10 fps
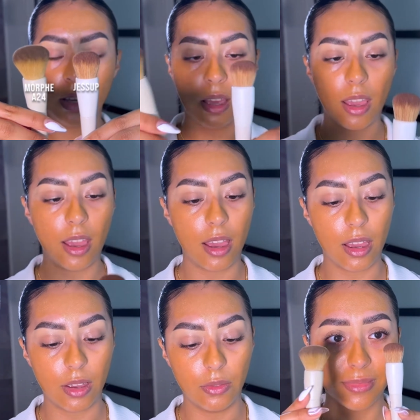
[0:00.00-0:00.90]

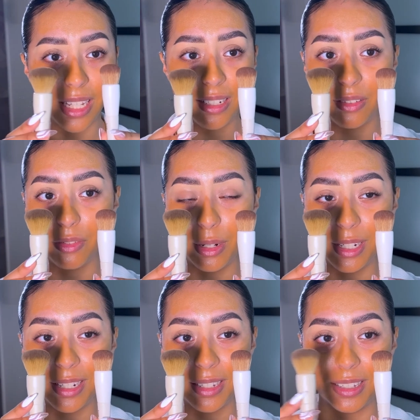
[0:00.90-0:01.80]
have
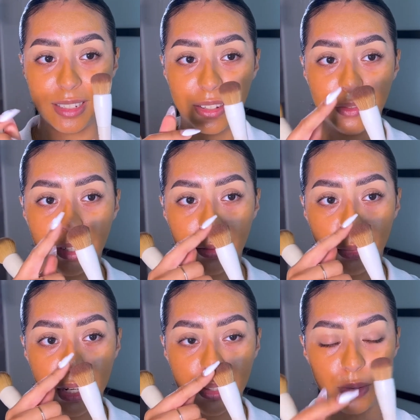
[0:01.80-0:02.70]
different
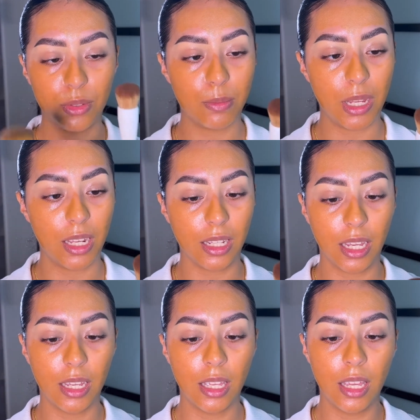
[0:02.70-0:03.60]
bristles, meaning
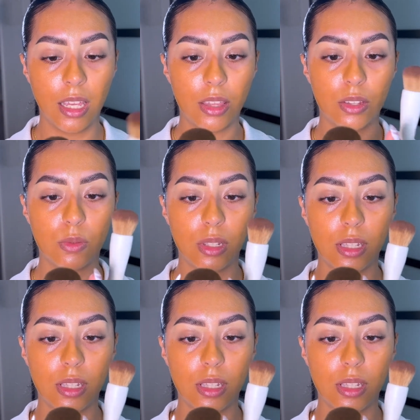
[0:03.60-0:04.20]
like this one's